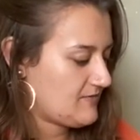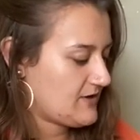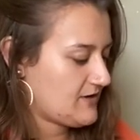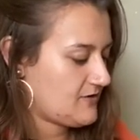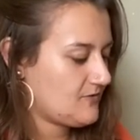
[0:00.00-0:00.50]

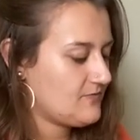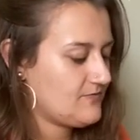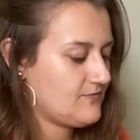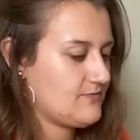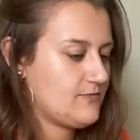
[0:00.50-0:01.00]

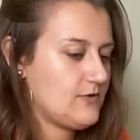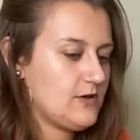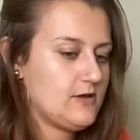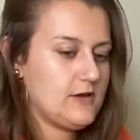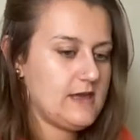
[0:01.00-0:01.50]

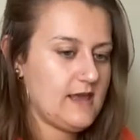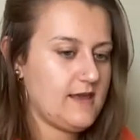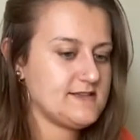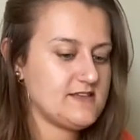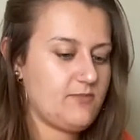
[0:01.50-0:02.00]
know?
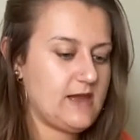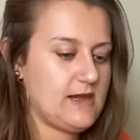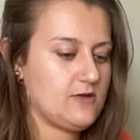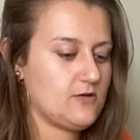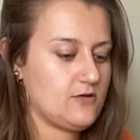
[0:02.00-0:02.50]
Ace of
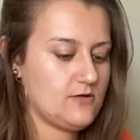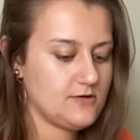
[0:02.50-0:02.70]
Pentacles.